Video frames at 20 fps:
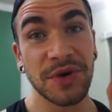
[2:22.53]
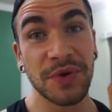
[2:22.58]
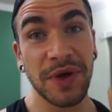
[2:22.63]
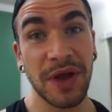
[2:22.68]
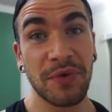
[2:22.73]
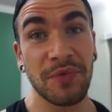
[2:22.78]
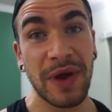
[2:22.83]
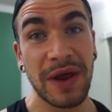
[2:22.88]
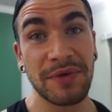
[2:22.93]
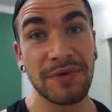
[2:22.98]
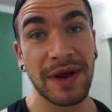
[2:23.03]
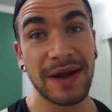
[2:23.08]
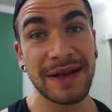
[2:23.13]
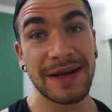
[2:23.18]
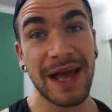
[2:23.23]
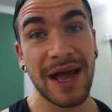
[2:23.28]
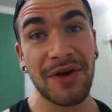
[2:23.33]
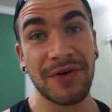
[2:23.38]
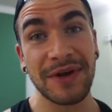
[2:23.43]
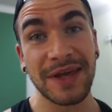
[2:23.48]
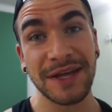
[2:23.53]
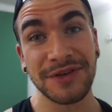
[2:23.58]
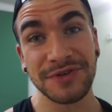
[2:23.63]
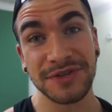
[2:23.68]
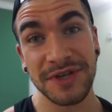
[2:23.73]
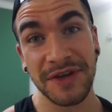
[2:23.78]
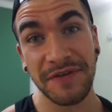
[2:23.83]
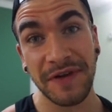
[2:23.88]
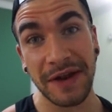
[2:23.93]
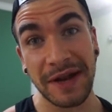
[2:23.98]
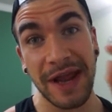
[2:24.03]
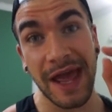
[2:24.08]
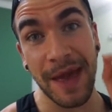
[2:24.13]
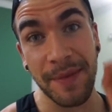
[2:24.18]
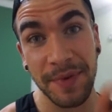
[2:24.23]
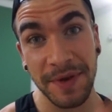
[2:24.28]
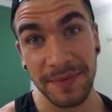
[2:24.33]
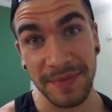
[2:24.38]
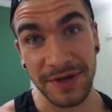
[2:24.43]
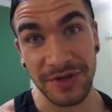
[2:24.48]
Go get Raid right now and get yourself on an
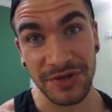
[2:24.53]
epic